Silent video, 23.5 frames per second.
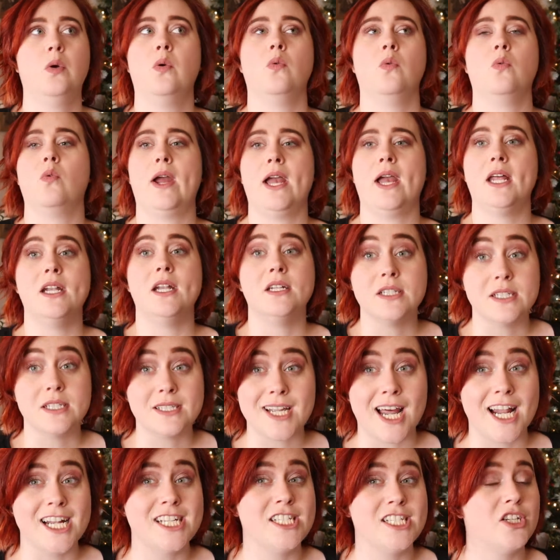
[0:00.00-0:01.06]
Rand
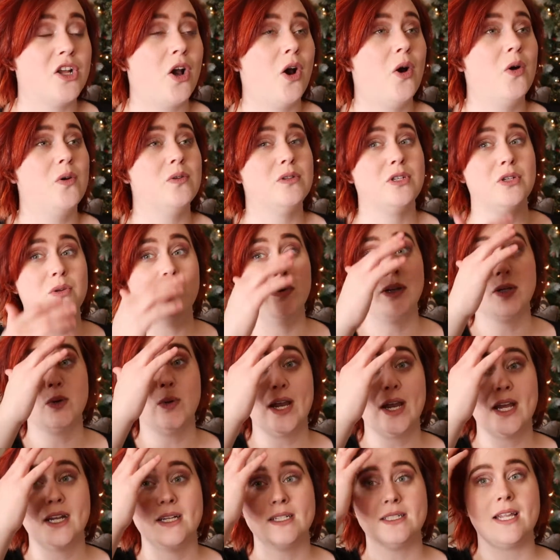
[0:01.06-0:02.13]
decides to go to
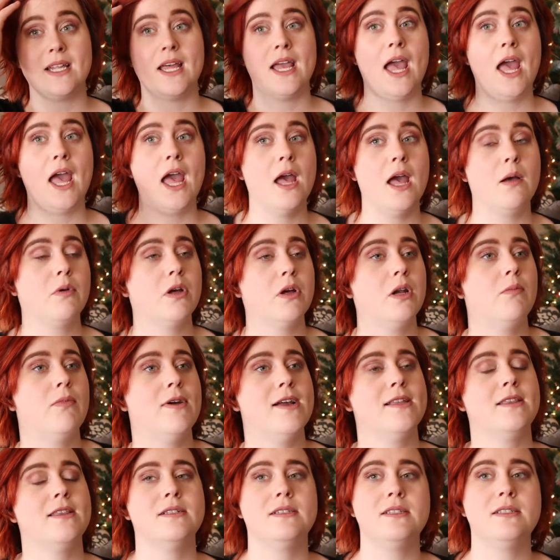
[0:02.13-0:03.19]
Egwene and say, hey, I'm gonna
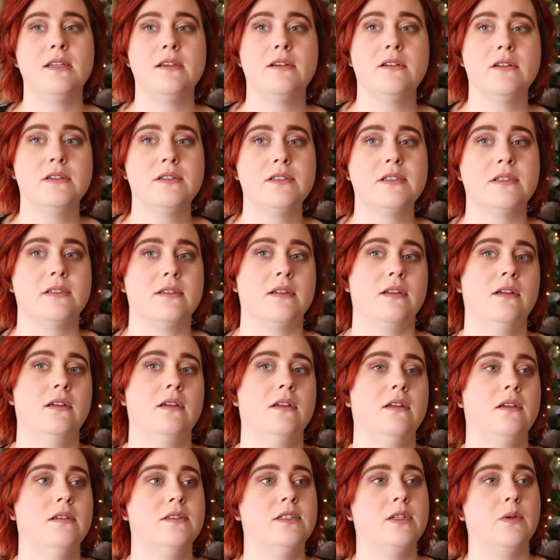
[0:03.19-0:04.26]
break the seals
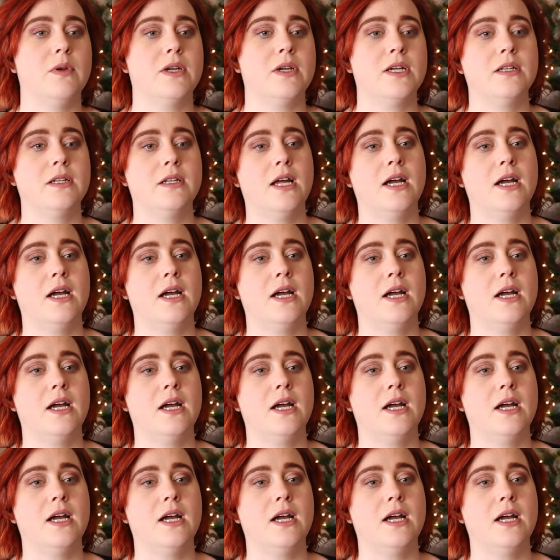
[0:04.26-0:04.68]
so we can